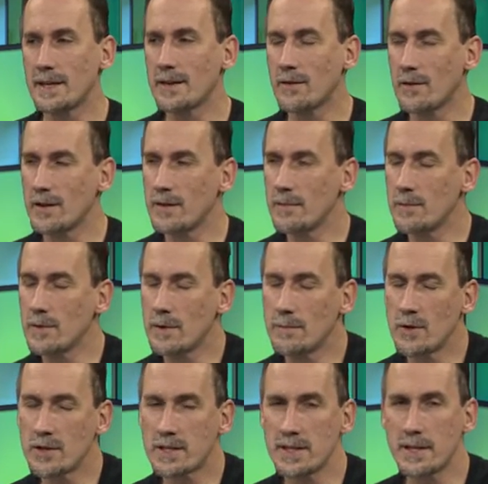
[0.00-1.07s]
uh, or the
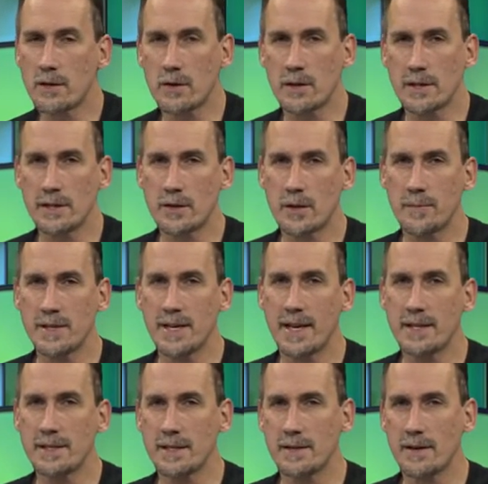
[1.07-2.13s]
most literal
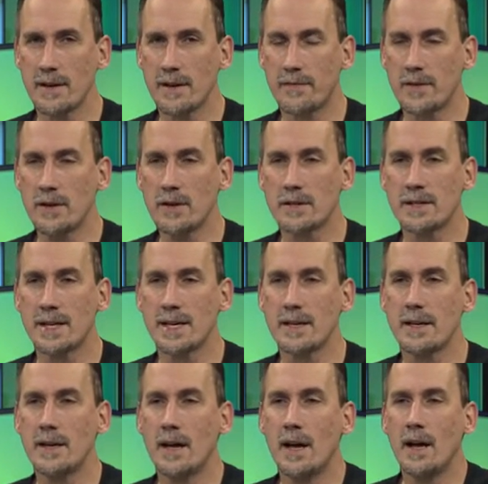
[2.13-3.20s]
interpretation at first, and
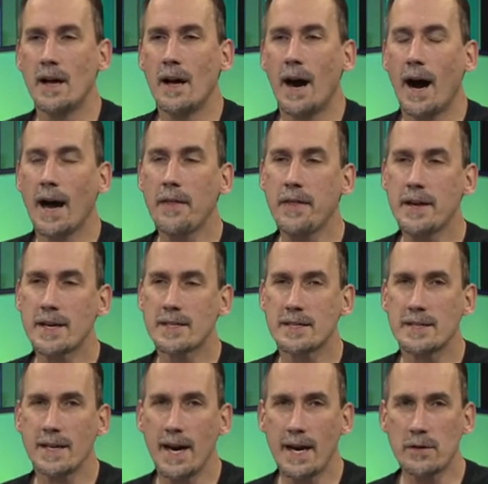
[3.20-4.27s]
I think it's
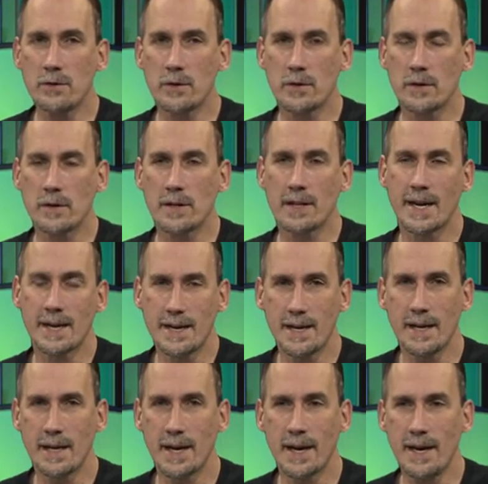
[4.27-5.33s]
natural, like
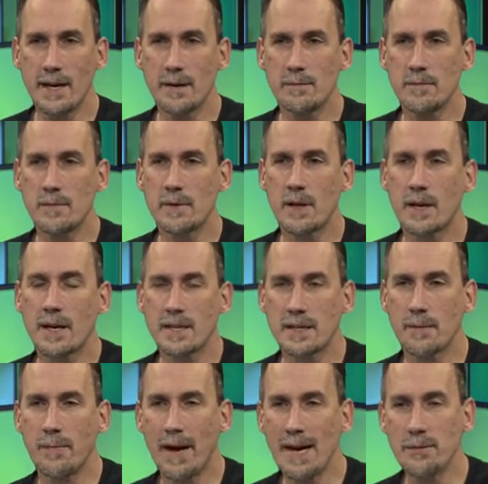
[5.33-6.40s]
Ken Ham, because
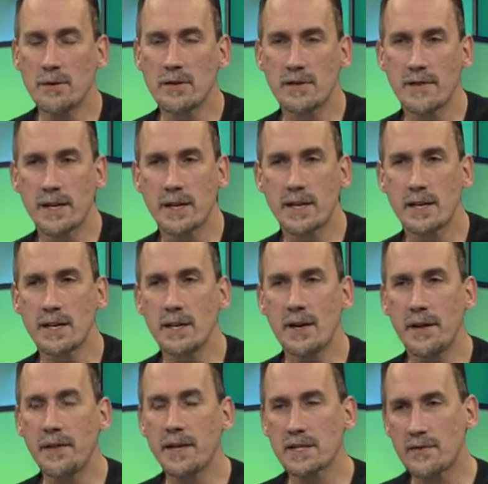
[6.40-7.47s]
the Bible is very clear.
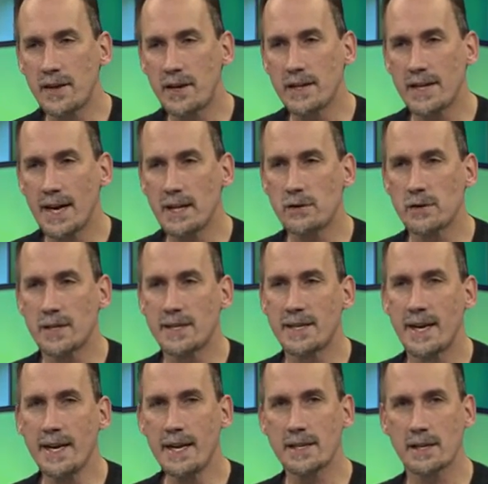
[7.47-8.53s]
I think it's very natural to
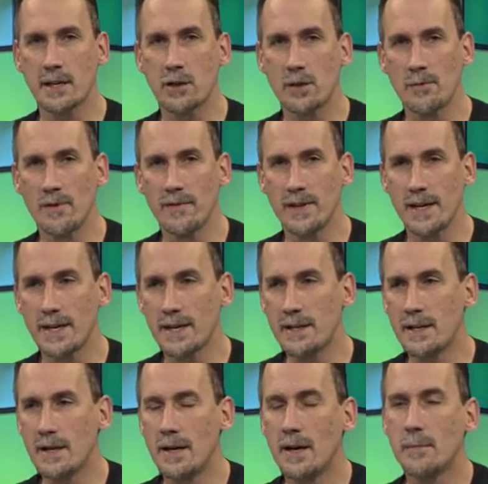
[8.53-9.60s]
take it as a global flood
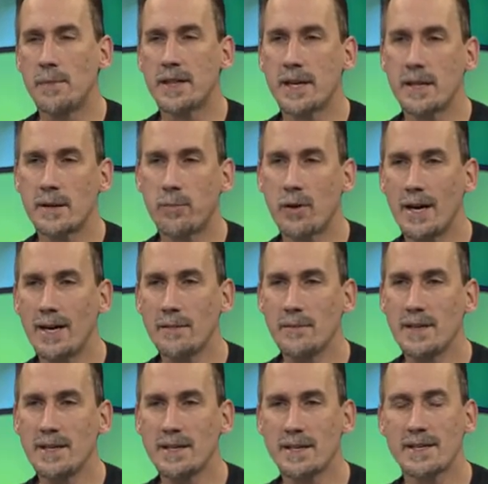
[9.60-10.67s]
but then the problem
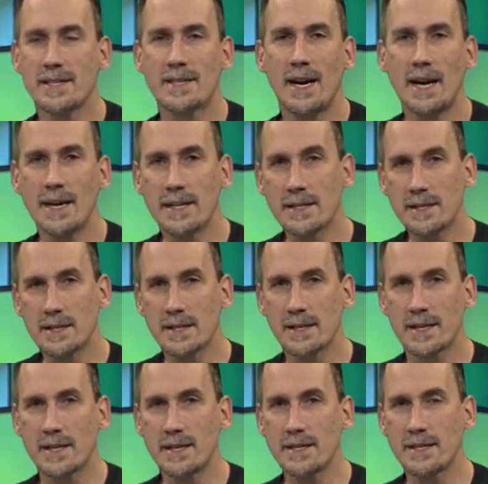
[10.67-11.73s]
is the science is
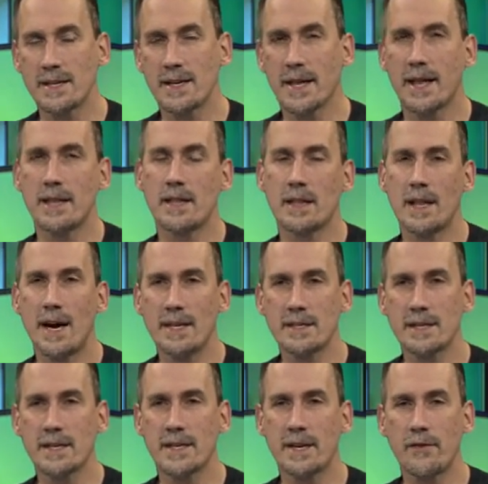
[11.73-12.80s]
against it and mm.
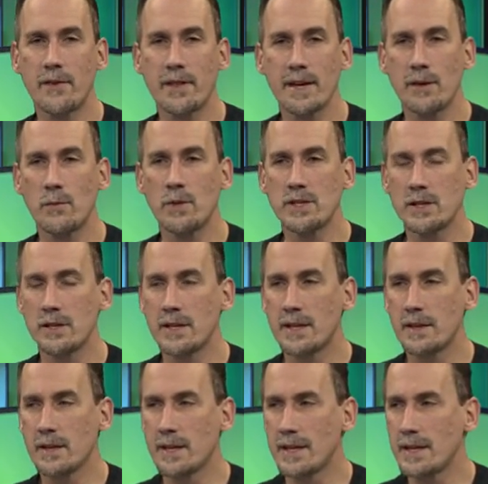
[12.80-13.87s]
logic and everything once you
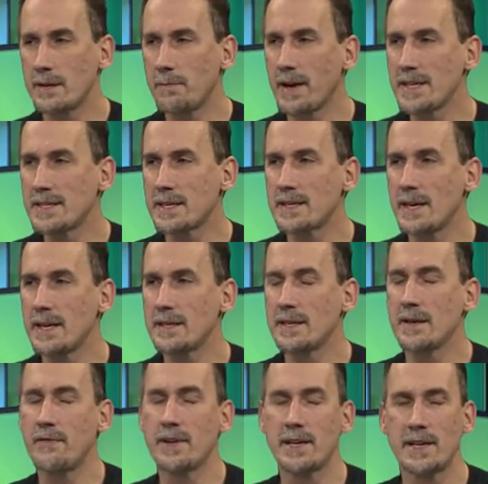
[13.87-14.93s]
get a basic
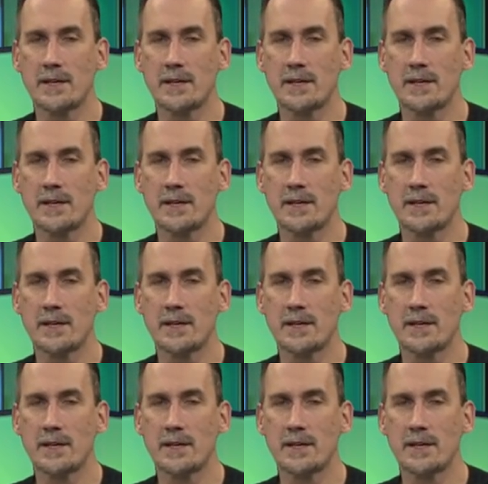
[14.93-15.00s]
scientific